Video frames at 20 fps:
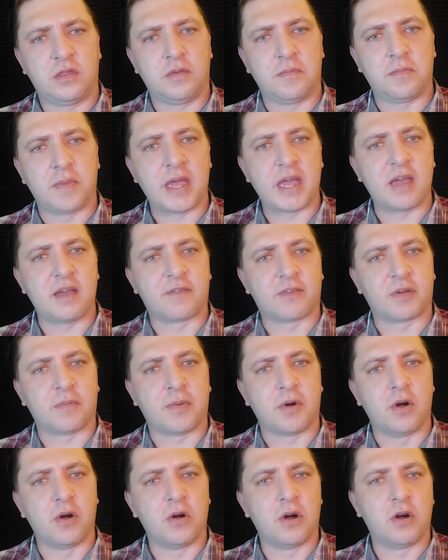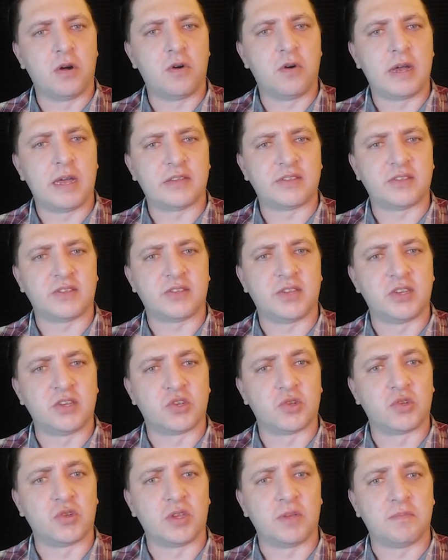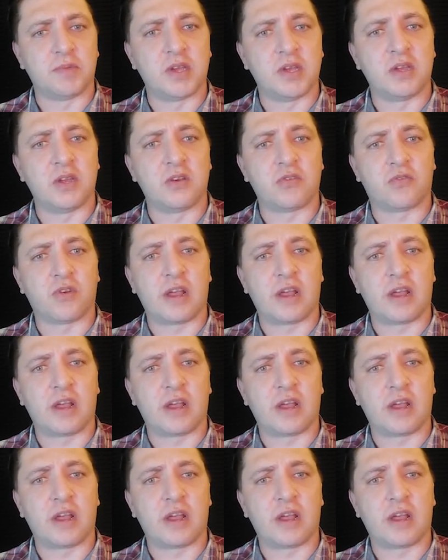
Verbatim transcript: The Bay of Kapoho has essentially been